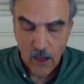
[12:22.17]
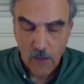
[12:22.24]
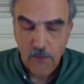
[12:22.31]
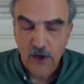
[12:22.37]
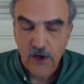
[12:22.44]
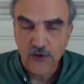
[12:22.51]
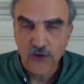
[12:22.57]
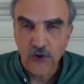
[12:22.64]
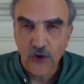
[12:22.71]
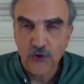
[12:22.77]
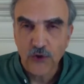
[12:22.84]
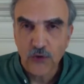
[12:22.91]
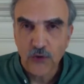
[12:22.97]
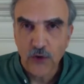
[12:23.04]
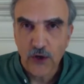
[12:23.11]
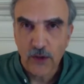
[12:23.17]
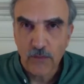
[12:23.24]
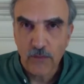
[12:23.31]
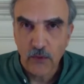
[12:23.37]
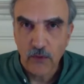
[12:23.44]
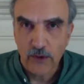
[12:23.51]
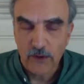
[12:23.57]
But it is also very
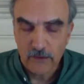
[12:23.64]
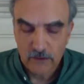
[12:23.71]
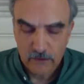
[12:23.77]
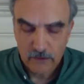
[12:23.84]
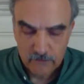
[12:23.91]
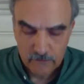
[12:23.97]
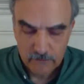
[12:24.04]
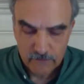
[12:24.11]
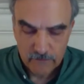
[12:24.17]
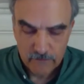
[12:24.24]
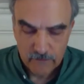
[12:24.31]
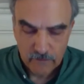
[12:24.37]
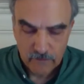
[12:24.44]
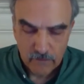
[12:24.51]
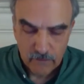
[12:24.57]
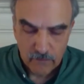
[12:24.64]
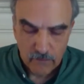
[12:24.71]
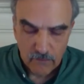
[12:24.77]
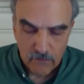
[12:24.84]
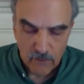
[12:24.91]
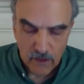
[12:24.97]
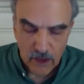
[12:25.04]
important.
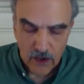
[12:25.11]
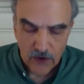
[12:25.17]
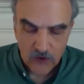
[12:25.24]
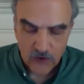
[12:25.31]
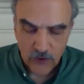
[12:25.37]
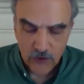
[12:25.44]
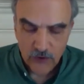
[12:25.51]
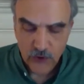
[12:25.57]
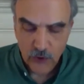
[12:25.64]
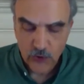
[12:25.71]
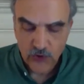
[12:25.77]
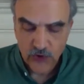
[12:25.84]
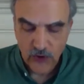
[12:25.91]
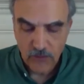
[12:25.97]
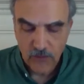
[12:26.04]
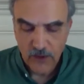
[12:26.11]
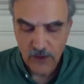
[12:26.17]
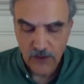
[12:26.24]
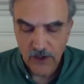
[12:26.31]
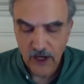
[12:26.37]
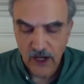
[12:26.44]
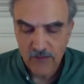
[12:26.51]
It is also something
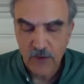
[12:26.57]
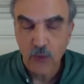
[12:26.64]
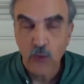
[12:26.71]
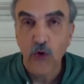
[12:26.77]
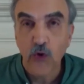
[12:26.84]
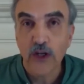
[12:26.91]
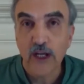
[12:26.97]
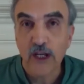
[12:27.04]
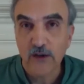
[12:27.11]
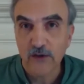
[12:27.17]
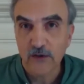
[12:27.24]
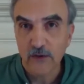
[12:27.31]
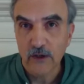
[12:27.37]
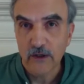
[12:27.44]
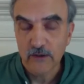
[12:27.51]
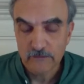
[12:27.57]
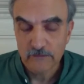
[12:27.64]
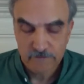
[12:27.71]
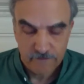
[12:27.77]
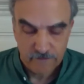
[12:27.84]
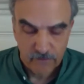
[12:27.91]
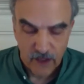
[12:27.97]
that I have been working toward,
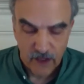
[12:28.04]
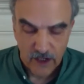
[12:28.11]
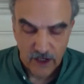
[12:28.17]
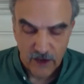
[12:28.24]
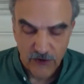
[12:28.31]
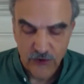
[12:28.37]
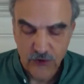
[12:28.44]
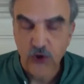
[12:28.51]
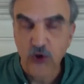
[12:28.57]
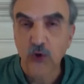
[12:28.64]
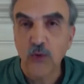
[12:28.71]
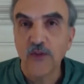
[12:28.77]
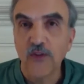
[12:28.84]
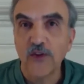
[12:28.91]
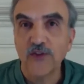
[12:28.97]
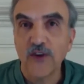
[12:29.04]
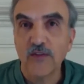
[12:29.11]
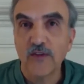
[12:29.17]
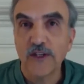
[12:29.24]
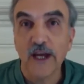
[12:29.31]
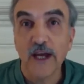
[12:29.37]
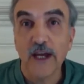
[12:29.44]
and I struggle with this
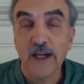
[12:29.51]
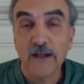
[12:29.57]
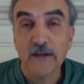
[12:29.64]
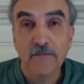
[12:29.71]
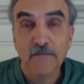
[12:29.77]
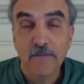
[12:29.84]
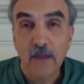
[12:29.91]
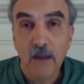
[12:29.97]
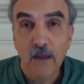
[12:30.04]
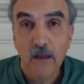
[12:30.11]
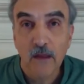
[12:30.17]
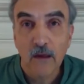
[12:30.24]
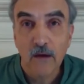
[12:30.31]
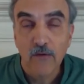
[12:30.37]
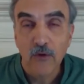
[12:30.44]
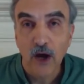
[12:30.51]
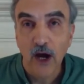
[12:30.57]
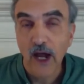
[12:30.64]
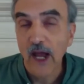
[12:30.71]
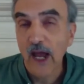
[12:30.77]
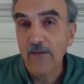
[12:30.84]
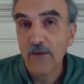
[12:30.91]
every day. For
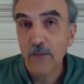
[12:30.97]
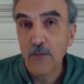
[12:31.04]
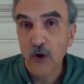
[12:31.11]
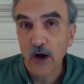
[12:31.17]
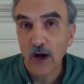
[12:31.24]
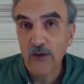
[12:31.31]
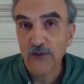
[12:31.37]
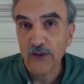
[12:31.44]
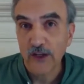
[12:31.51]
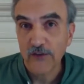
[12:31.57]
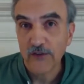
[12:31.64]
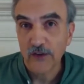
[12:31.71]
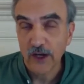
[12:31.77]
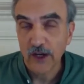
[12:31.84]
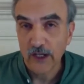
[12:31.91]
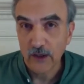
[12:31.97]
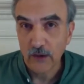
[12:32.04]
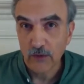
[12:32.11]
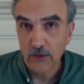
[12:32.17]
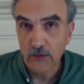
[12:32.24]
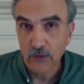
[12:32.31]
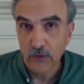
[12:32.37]
I have a process that I
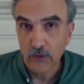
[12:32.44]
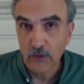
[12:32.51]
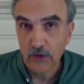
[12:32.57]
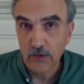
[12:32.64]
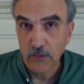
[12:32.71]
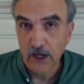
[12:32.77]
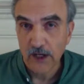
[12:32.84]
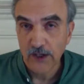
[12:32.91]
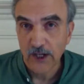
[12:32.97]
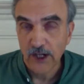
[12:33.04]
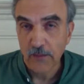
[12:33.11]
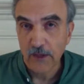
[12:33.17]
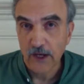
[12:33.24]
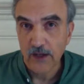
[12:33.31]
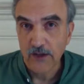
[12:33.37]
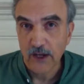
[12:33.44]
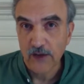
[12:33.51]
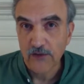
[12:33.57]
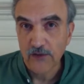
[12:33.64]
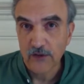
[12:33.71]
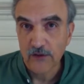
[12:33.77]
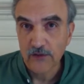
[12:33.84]
go through with my daily
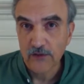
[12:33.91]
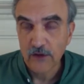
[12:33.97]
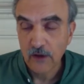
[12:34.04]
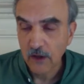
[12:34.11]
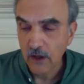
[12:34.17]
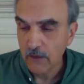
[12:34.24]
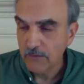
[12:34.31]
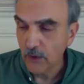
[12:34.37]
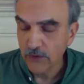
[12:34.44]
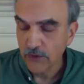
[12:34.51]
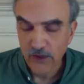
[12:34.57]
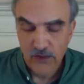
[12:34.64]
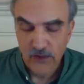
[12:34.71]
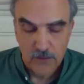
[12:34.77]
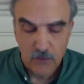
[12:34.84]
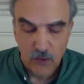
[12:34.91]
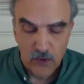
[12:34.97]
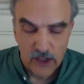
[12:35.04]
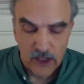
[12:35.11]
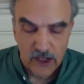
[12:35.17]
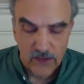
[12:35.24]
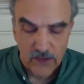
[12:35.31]
meditations, both in the
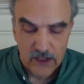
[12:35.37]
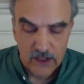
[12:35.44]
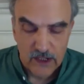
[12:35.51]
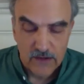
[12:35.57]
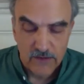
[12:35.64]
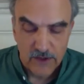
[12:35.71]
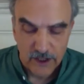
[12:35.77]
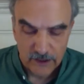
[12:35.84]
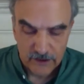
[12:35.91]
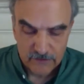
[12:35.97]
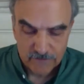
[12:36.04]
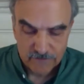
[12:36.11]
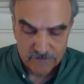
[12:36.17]
morning and the evening.